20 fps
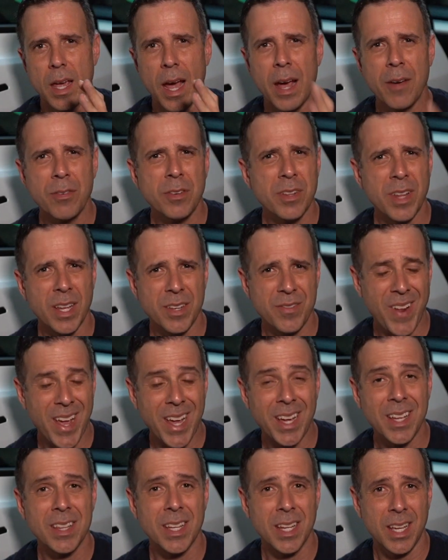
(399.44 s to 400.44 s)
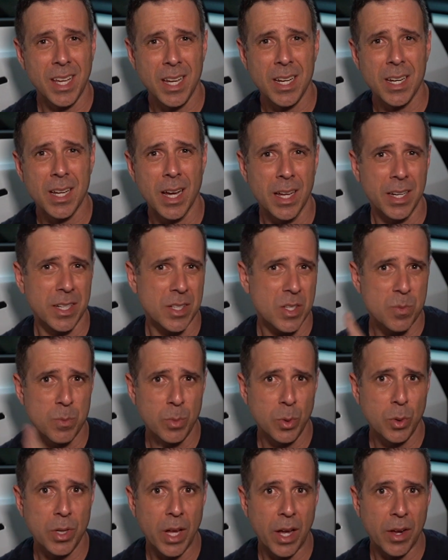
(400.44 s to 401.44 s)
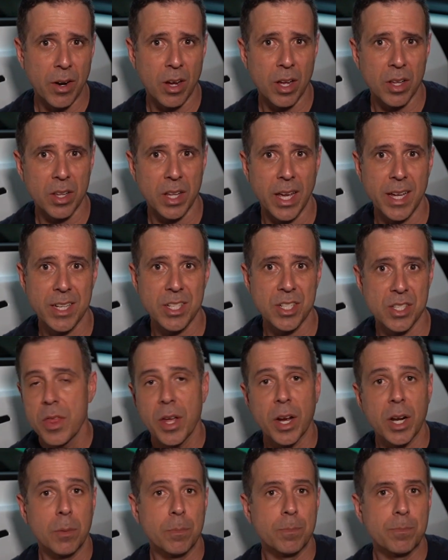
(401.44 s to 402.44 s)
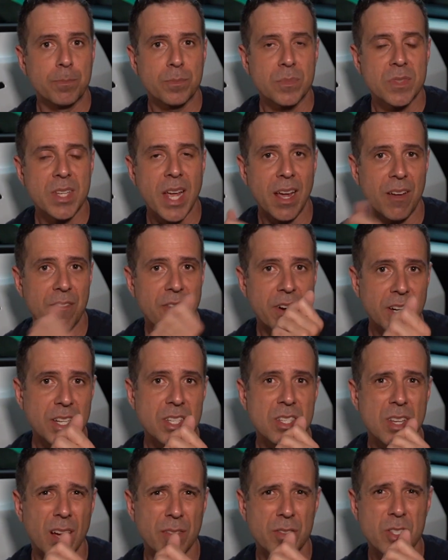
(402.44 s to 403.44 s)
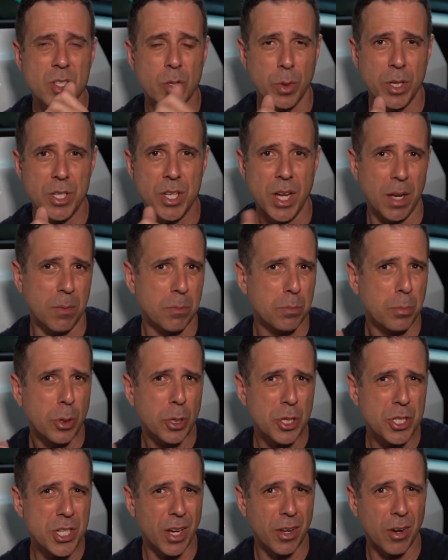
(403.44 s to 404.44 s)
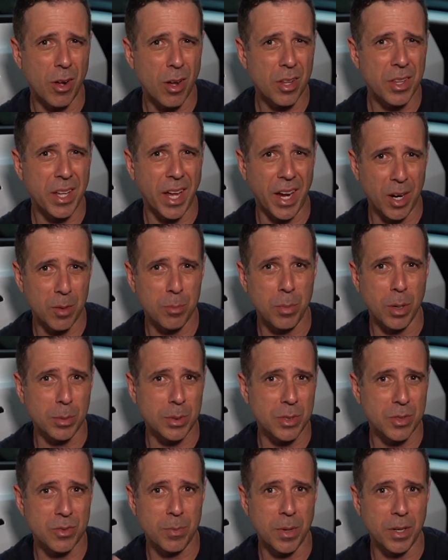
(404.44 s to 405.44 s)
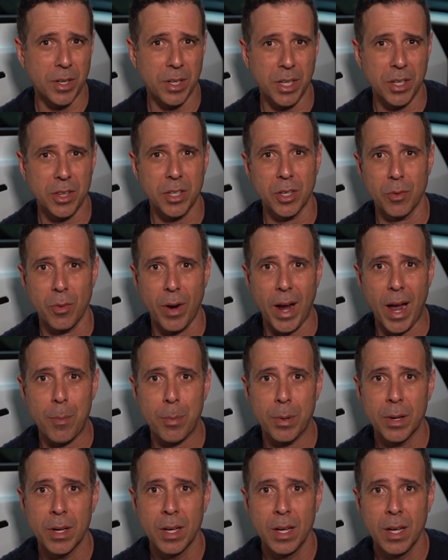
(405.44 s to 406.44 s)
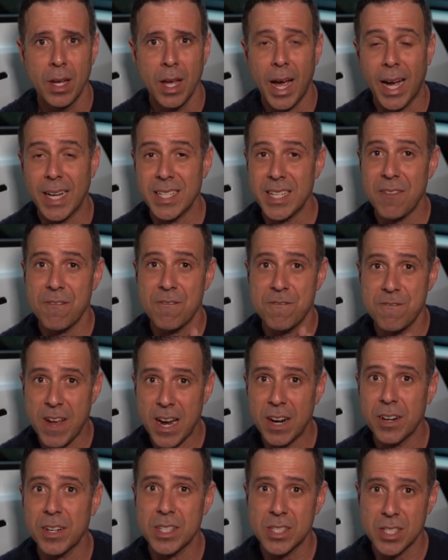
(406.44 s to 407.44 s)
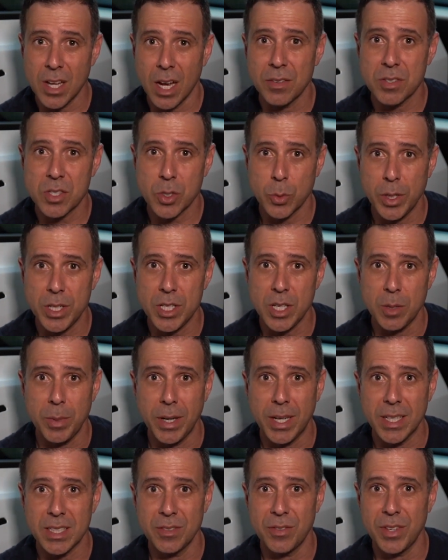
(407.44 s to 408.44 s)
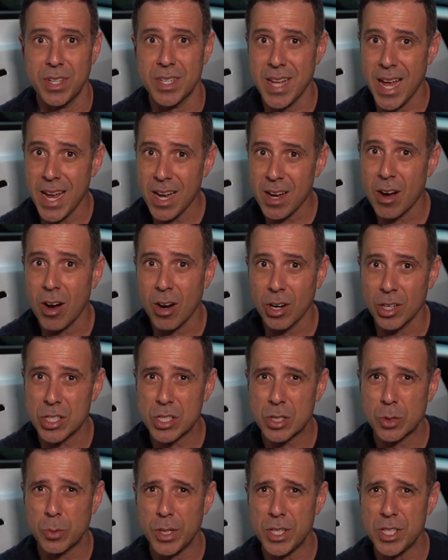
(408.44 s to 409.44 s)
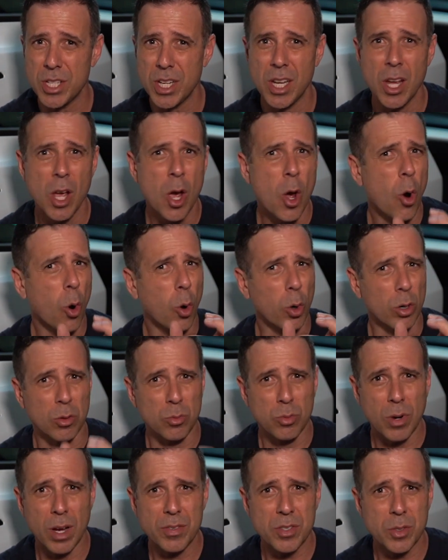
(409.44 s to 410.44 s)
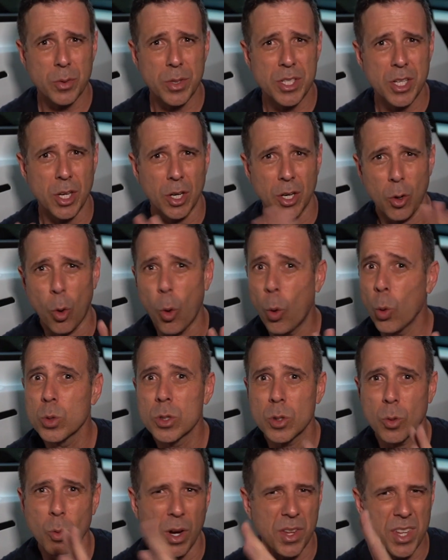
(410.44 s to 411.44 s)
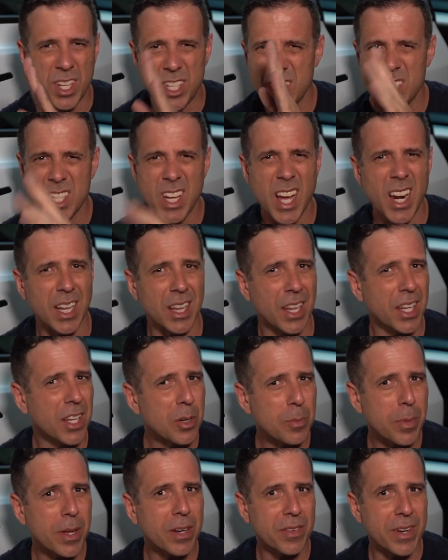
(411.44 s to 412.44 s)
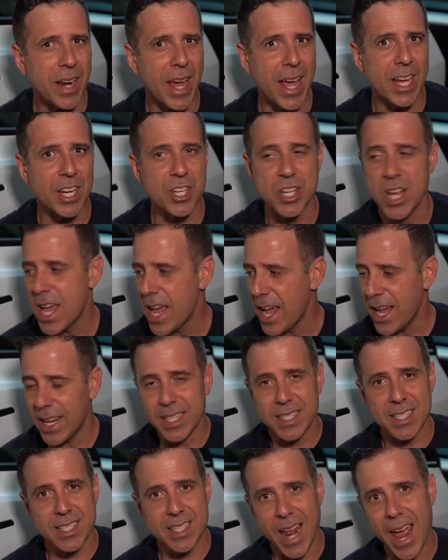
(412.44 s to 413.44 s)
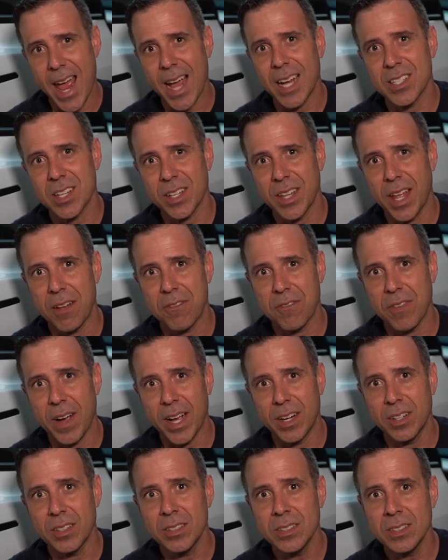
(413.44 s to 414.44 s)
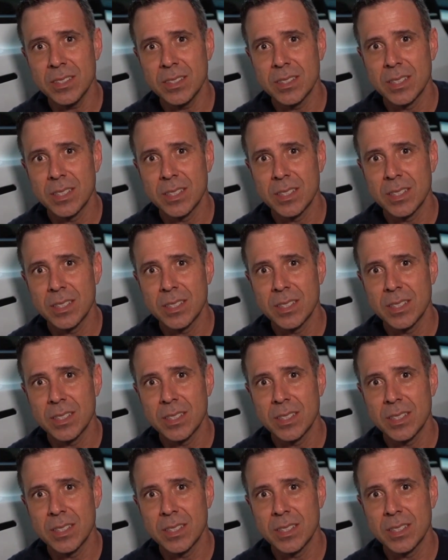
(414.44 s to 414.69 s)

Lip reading: After they've taken the heat gun and smoothed out all the edges, they're going to take a very soft squeegee and push out all the air bubbles from underneath your wrap. I say very soft squeegee because if you take a harsh squeegee or a rough squeegee or an older one that just got a little bit of an edge and it snags on that vinyl,